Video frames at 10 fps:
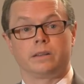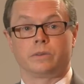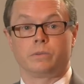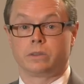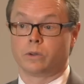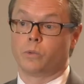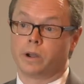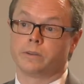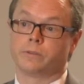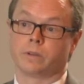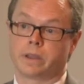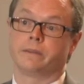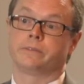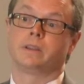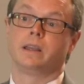It's a wonderful
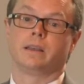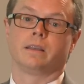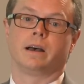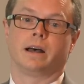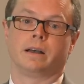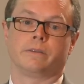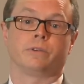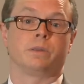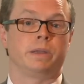gift for